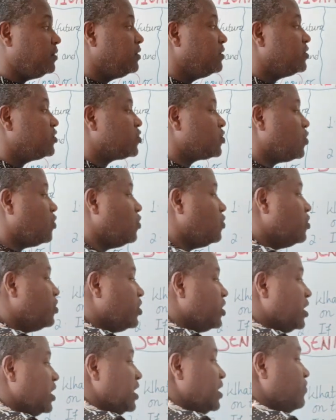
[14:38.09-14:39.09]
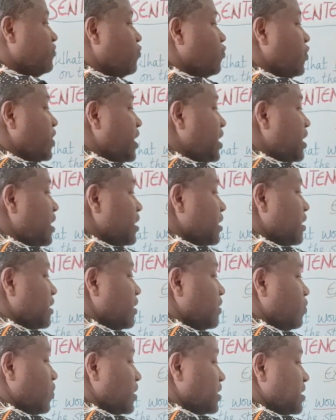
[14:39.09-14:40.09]
So if we,
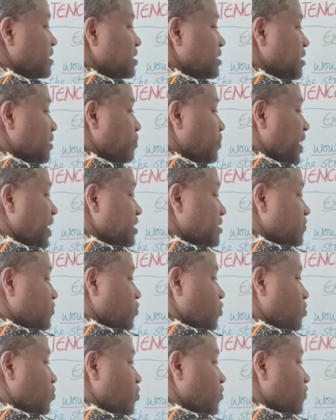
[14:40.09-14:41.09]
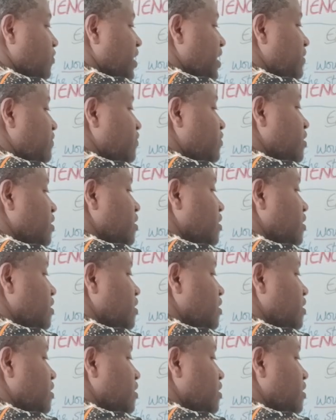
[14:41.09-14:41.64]
what is the past form of live?